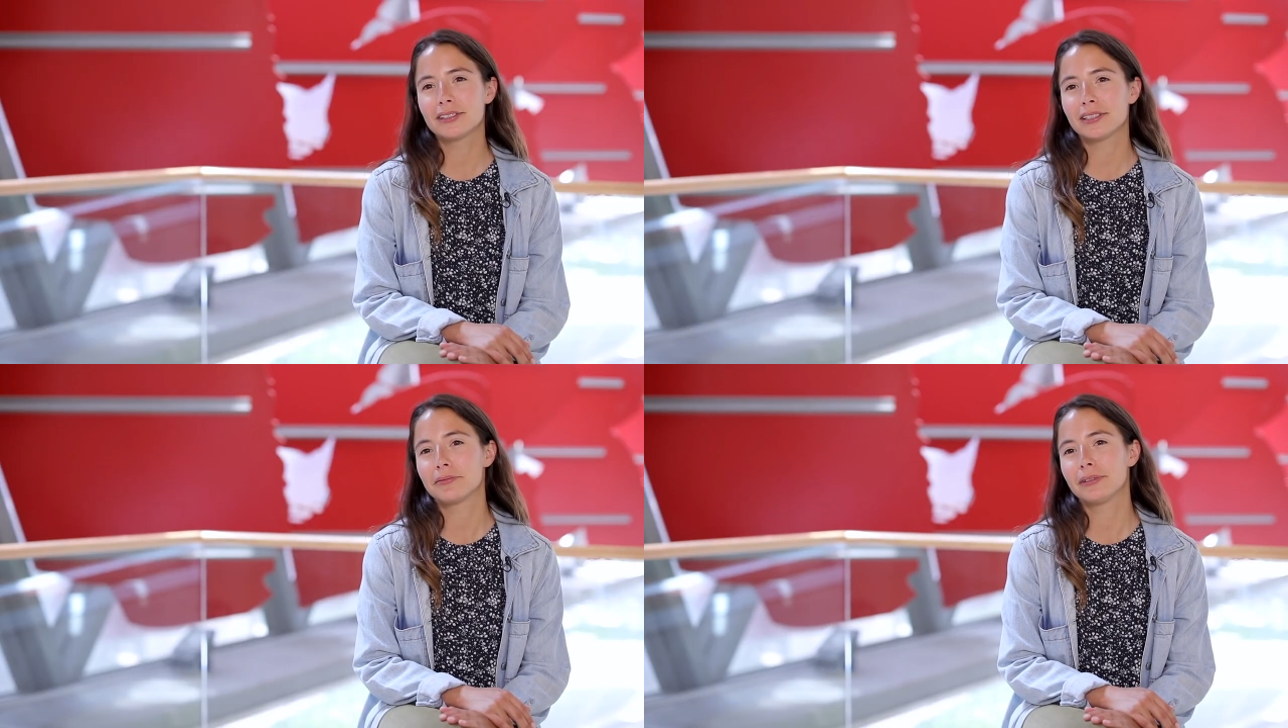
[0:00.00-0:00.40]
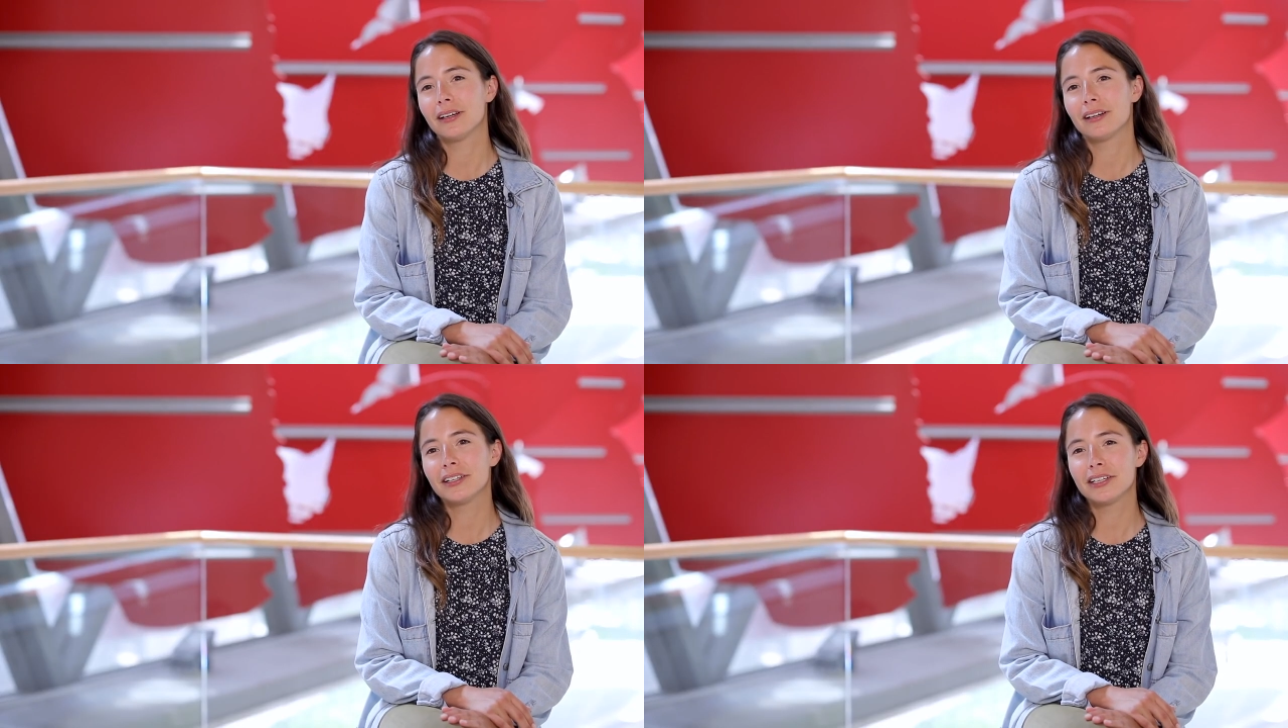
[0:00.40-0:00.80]
because I've
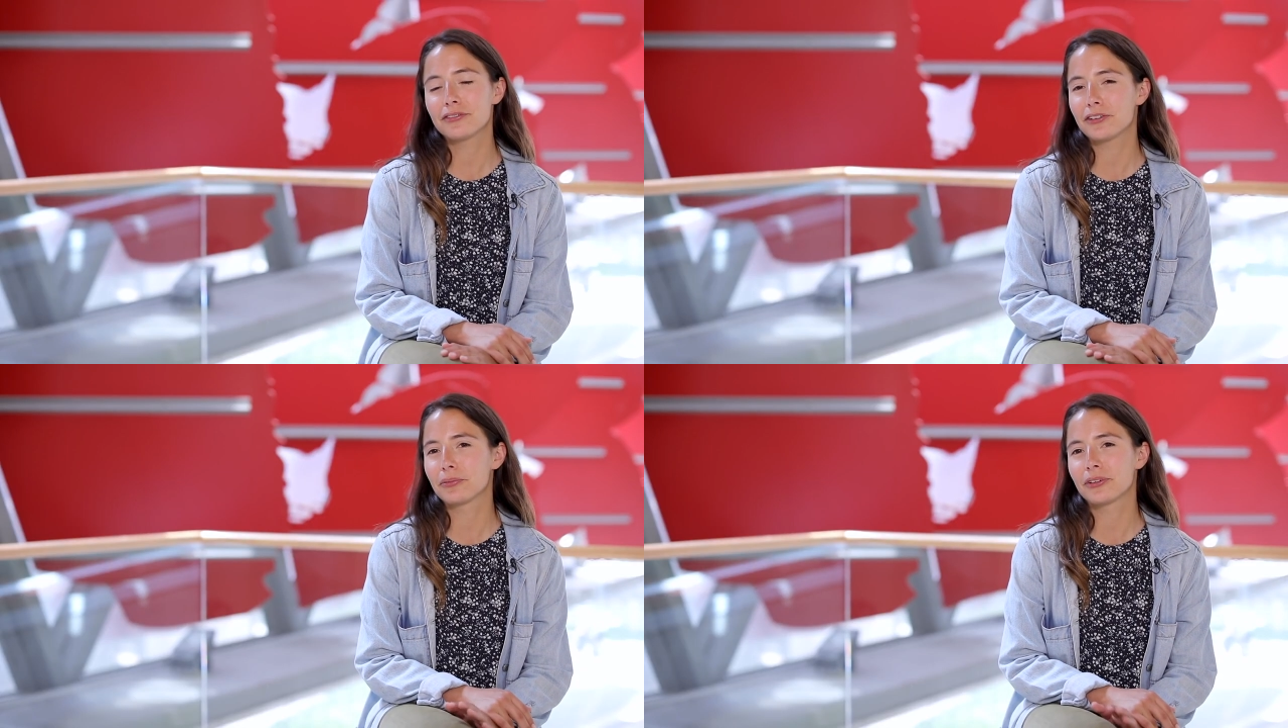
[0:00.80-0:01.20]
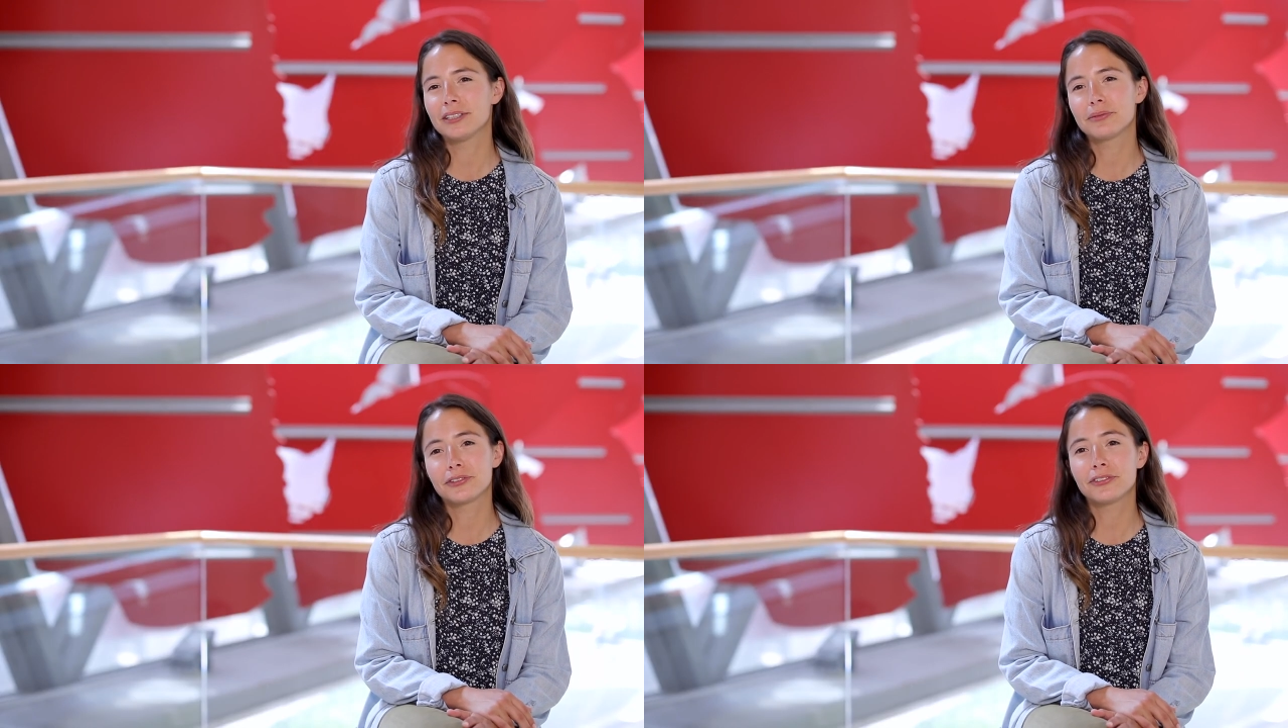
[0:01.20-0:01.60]
been learning from
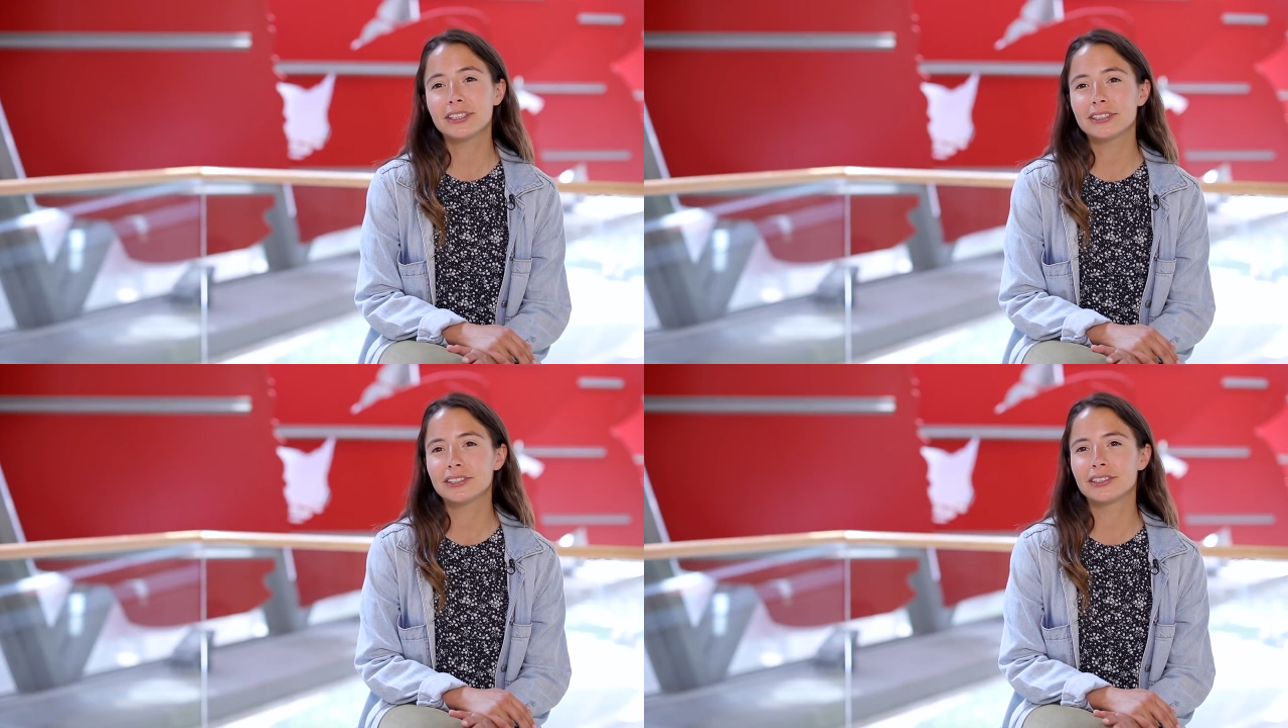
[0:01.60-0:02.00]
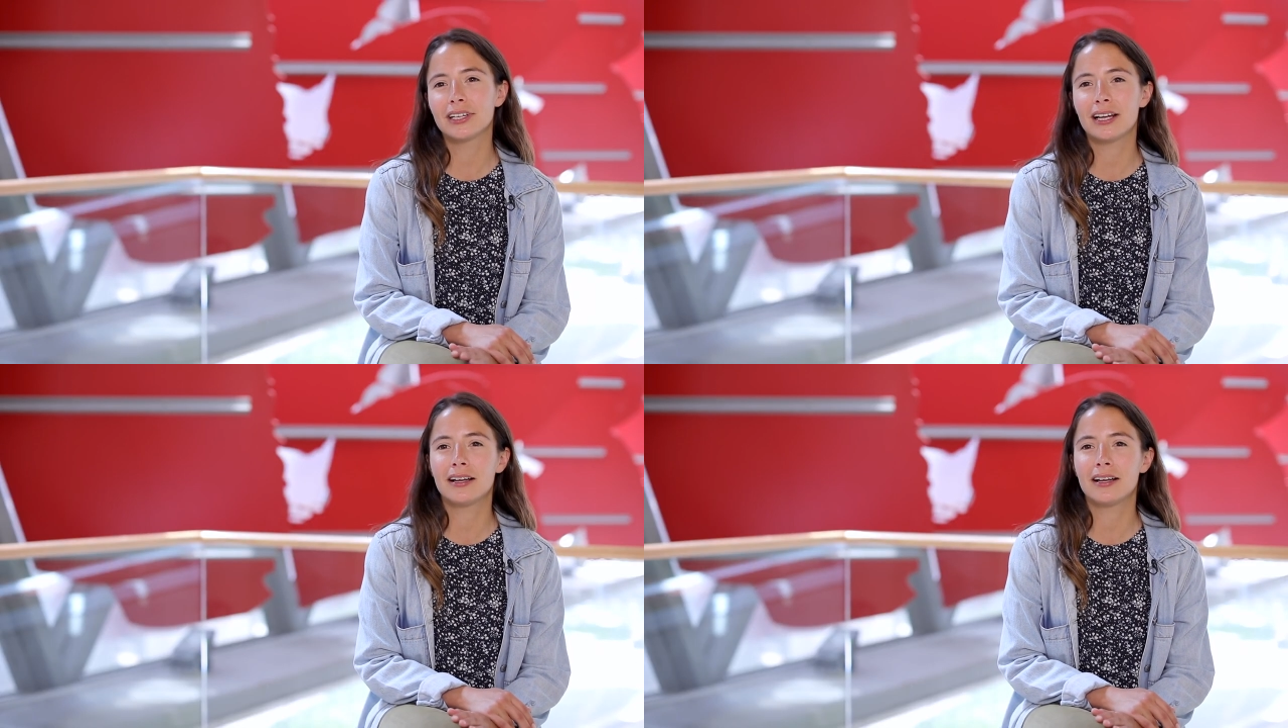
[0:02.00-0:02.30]
great professors,